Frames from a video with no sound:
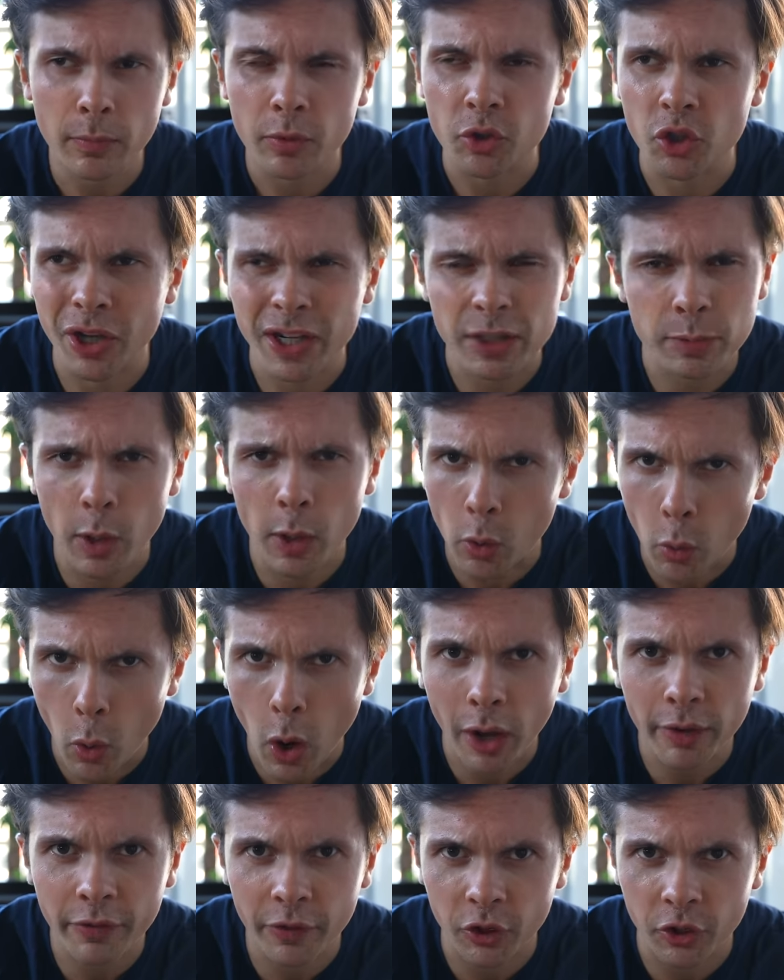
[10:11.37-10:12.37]
do you guys want
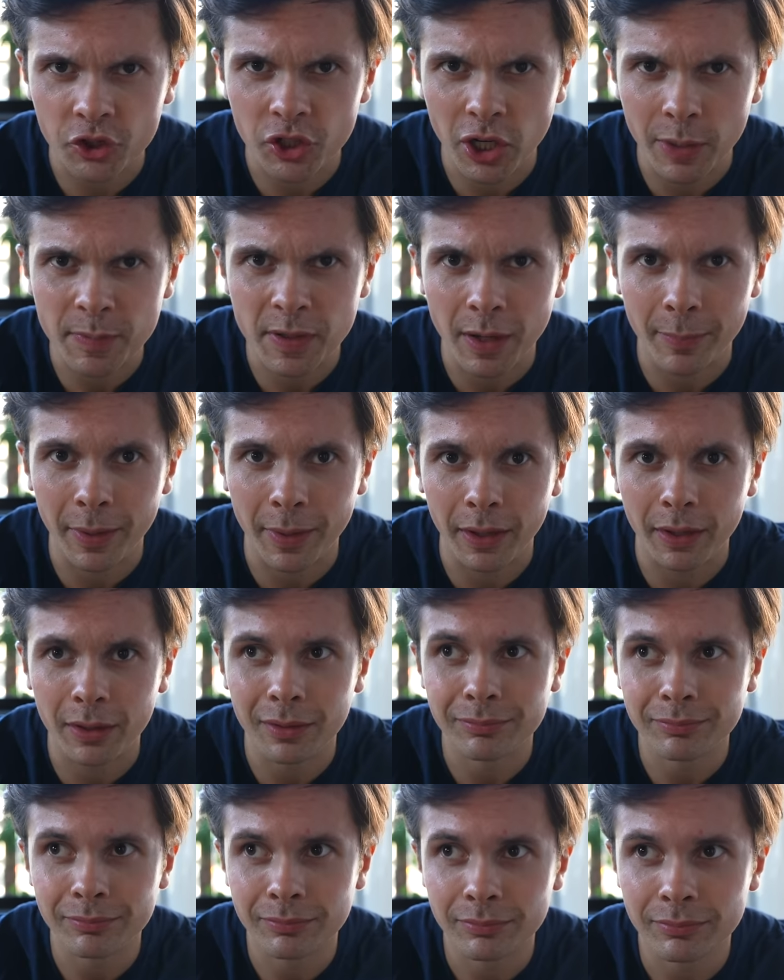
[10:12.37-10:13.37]
guac for your chips? I'm like,
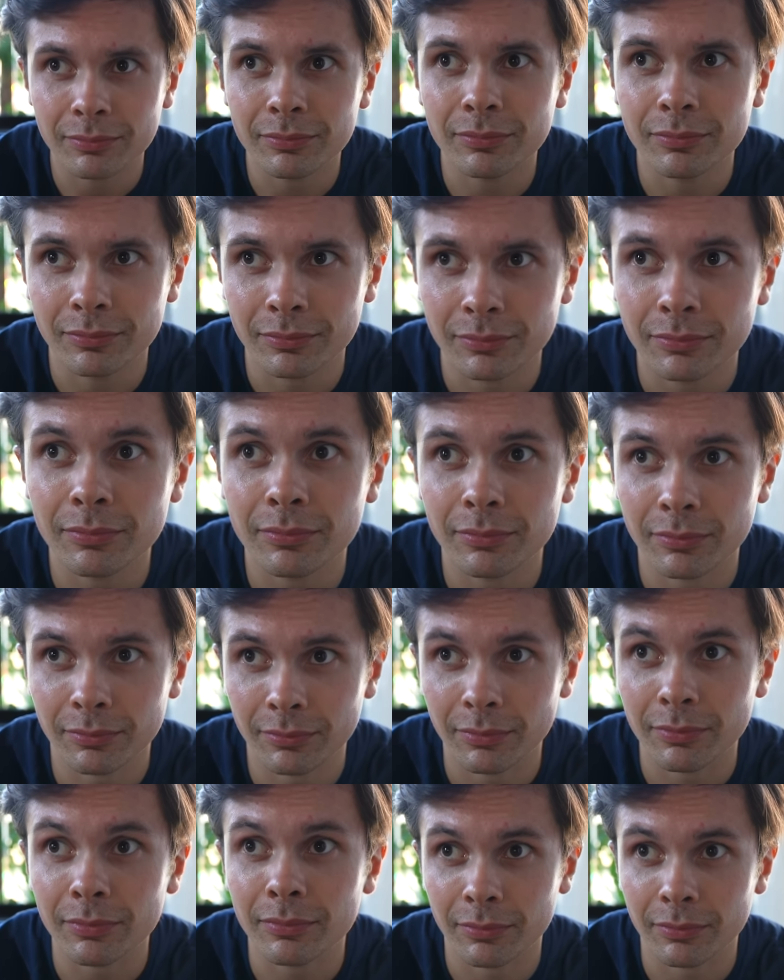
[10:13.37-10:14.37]

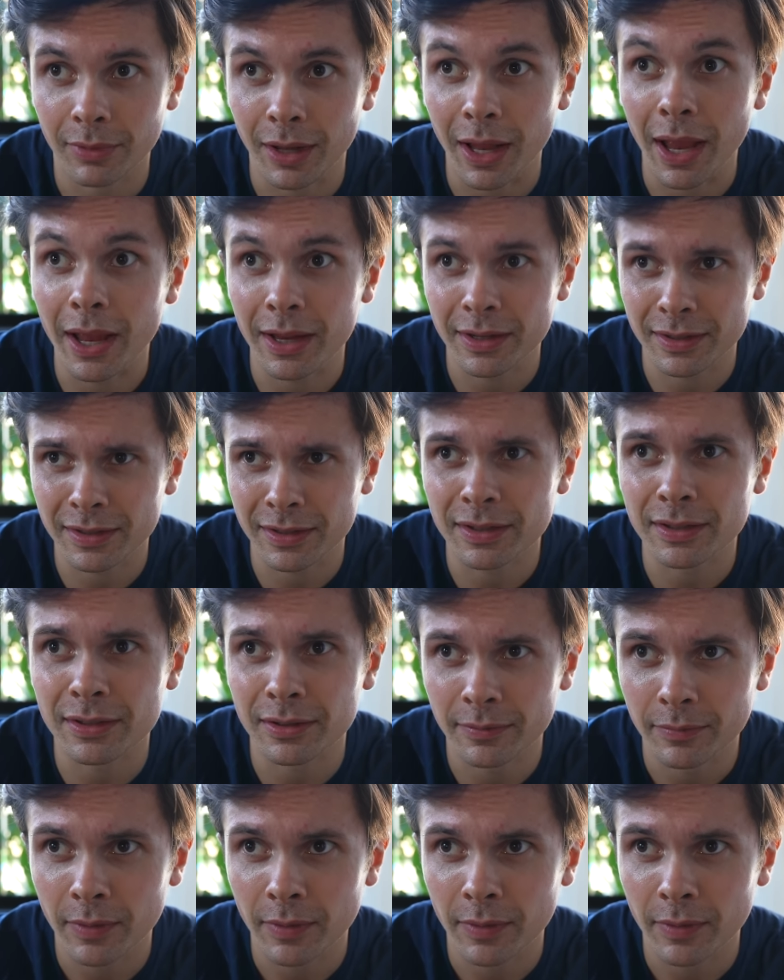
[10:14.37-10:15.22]
yes.